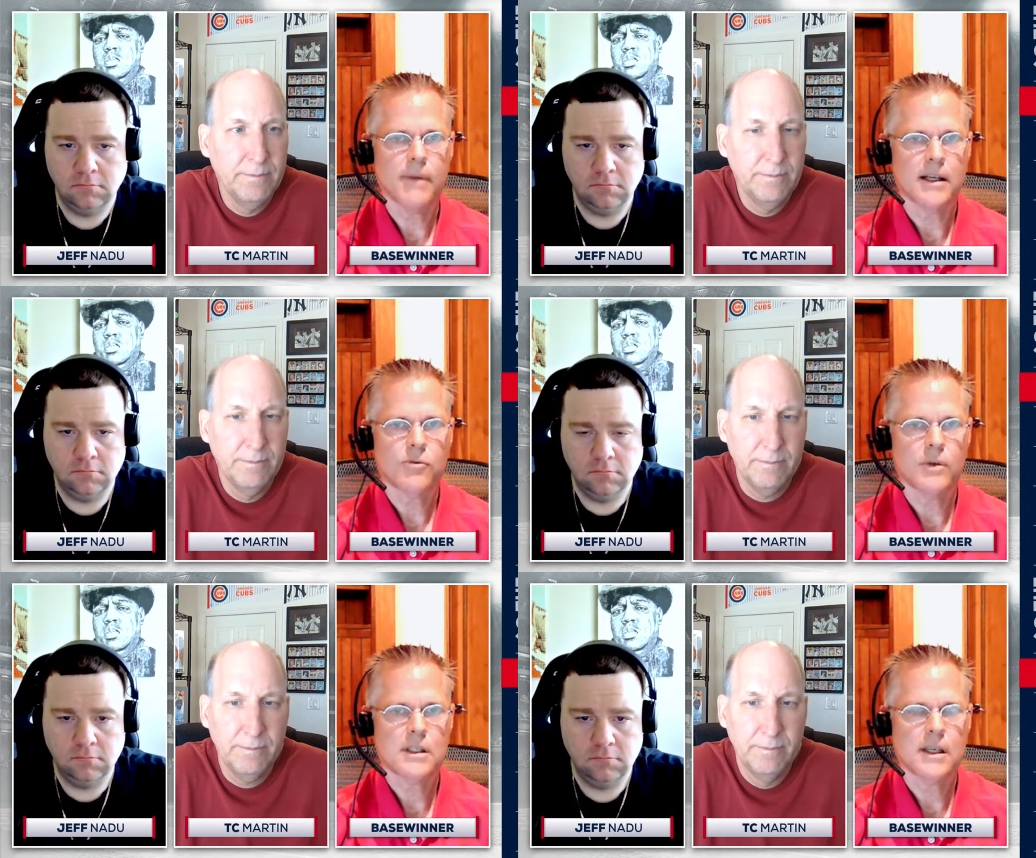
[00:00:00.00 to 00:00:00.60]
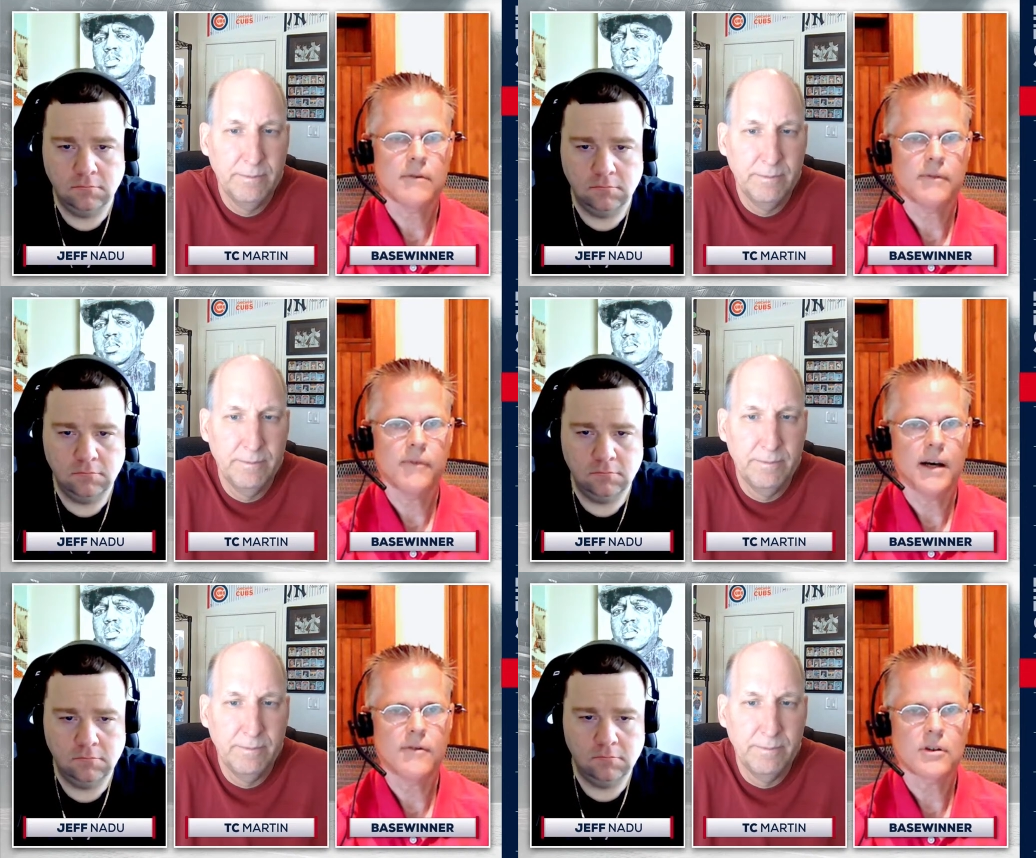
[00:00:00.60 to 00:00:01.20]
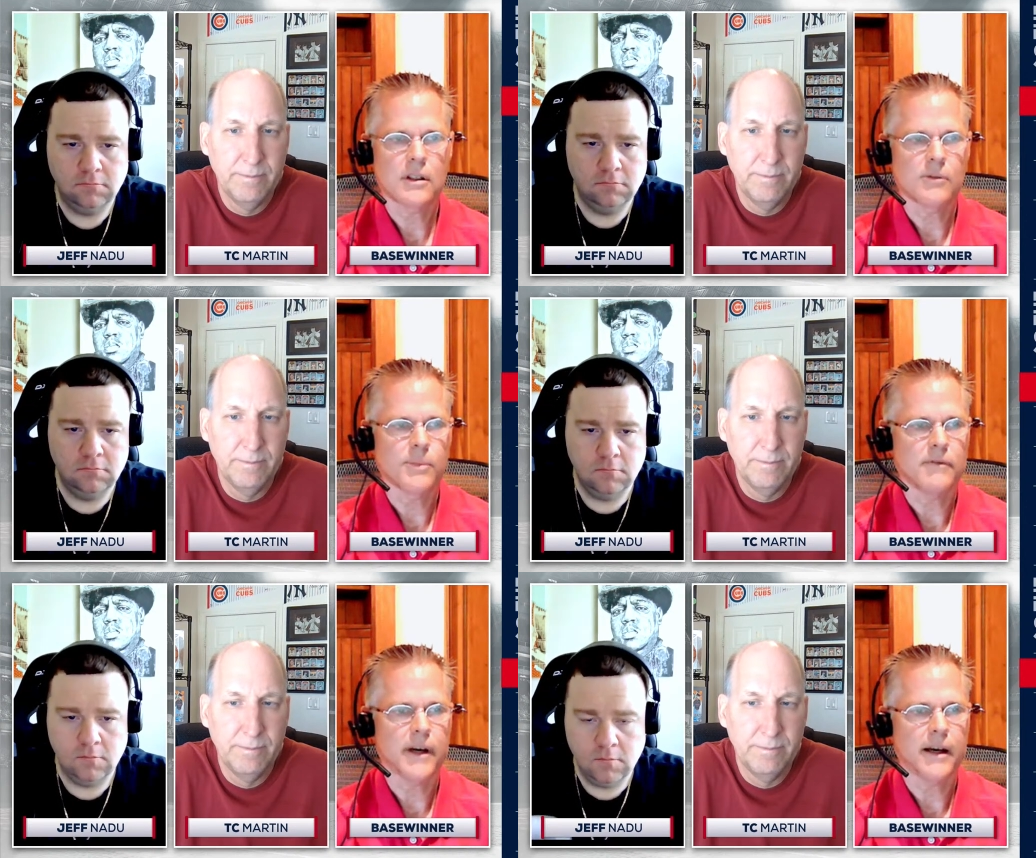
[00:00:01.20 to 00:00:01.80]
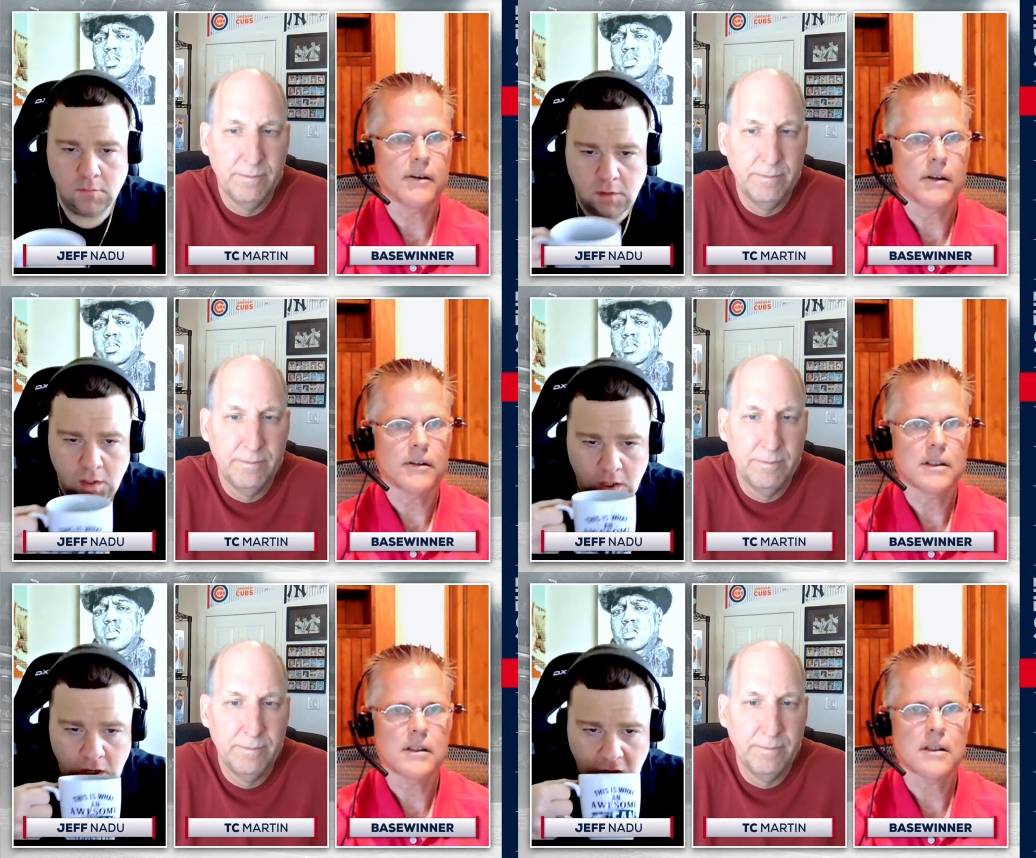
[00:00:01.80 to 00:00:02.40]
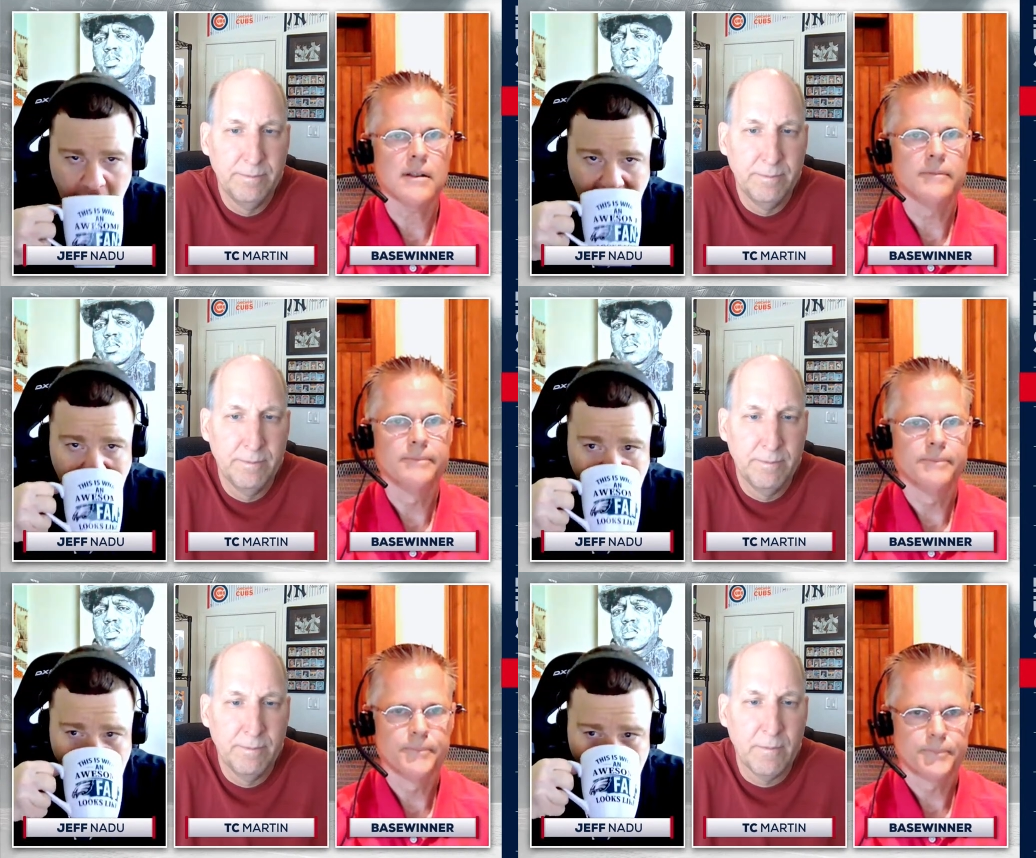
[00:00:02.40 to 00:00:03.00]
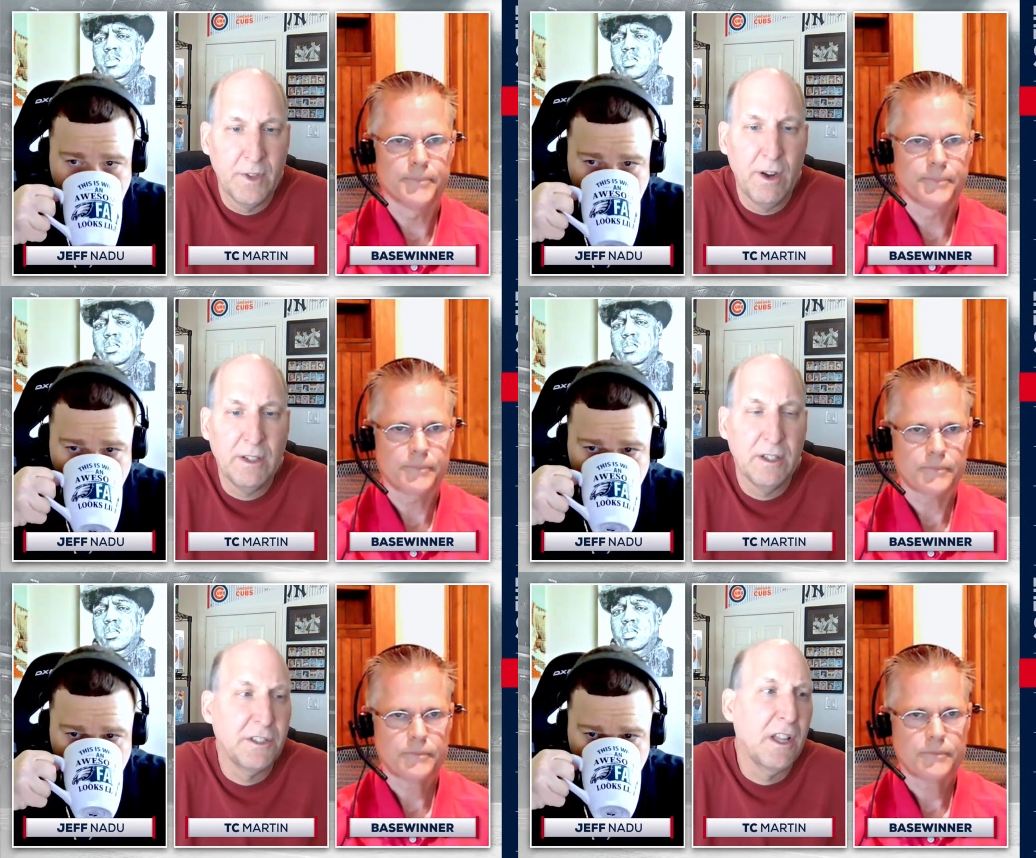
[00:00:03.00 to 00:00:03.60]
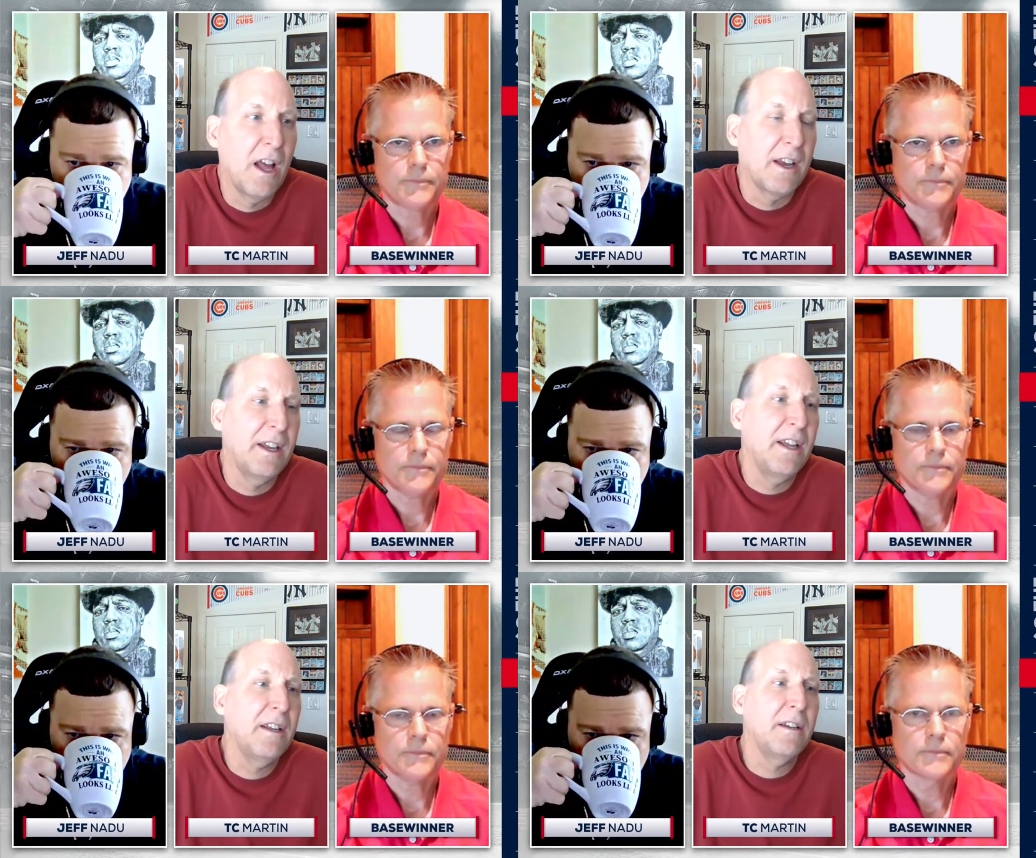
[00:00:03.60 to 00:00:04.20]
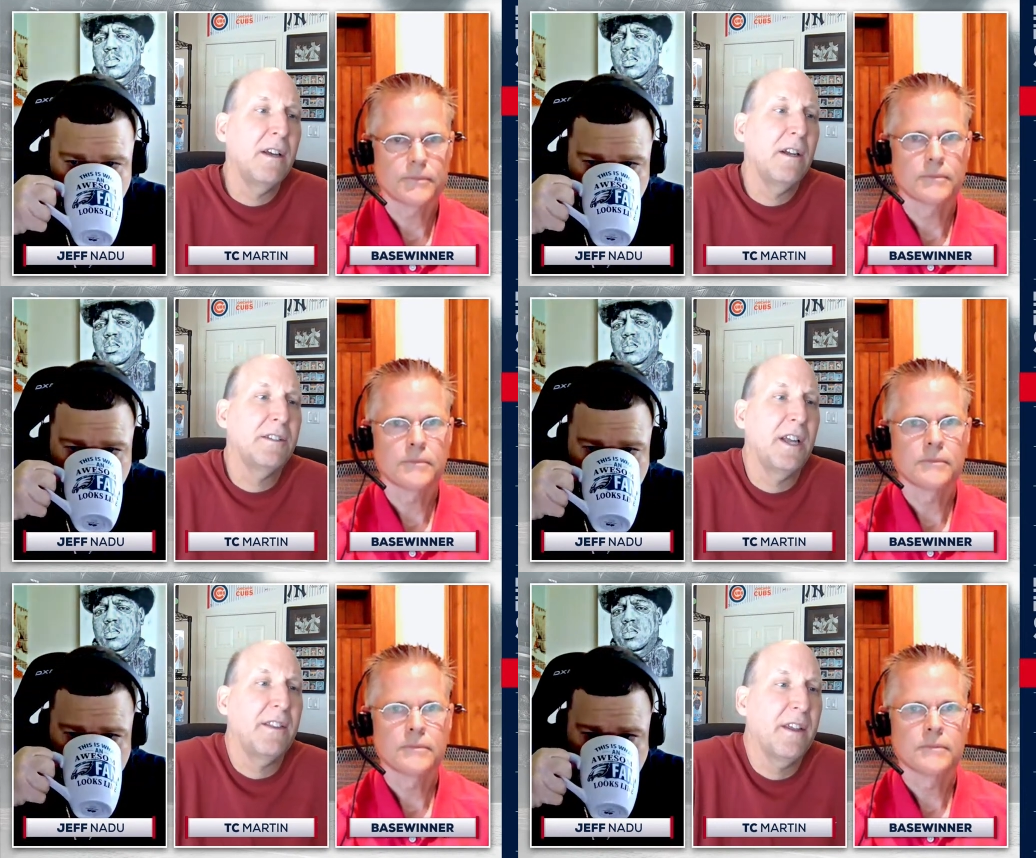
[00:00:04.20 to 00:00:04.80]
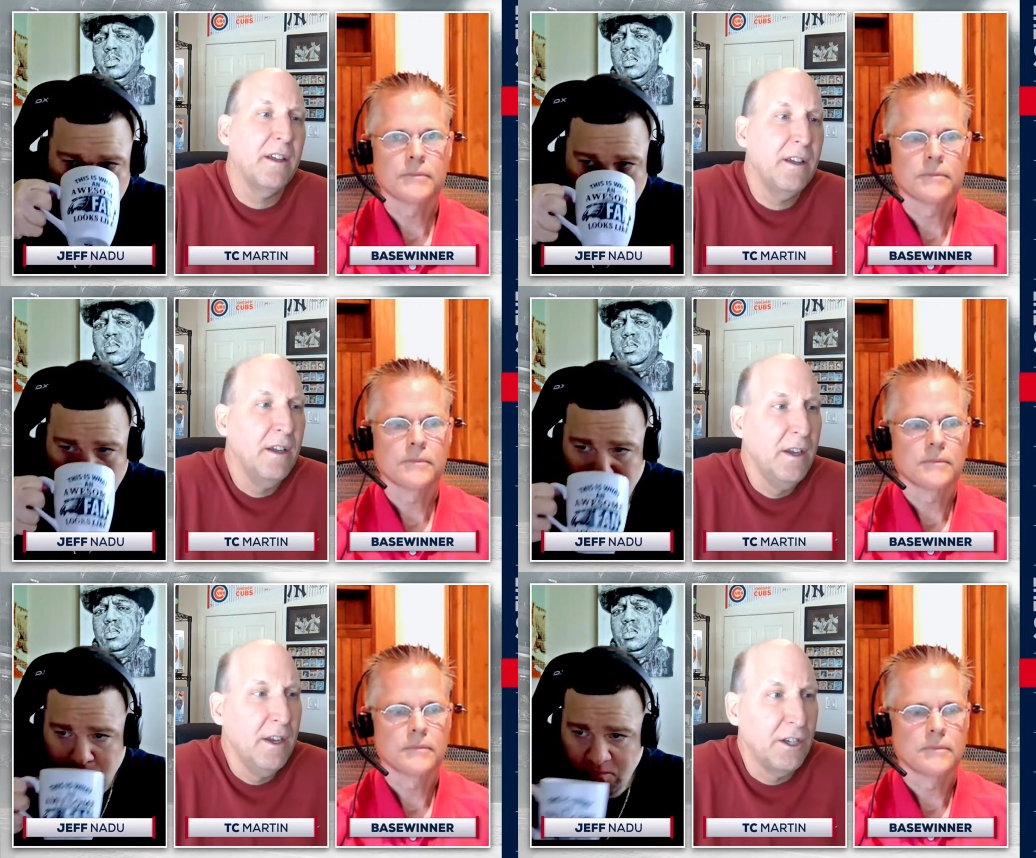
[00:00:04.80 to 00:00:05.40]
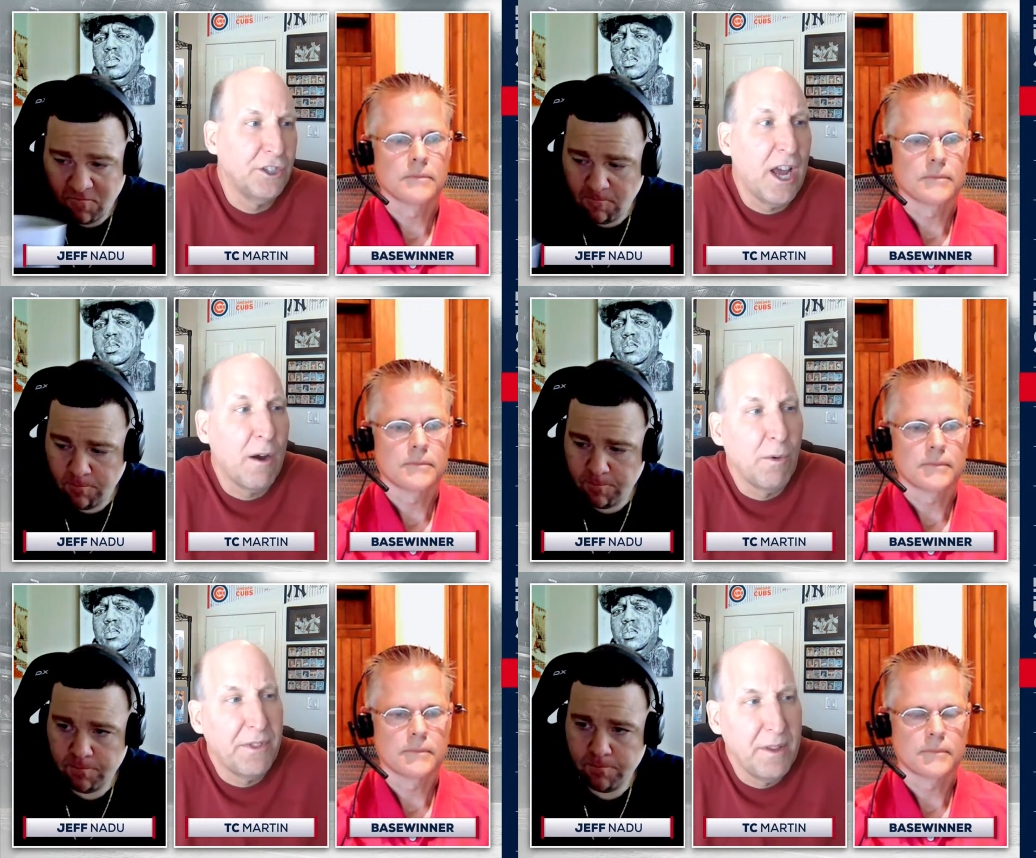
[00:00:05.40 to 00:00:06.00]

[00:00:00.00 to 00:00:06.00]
Speaker 1: -175. There's a little bit of value there, TC.
Speaker 2: All right, let's lock it in. I'll take a shot with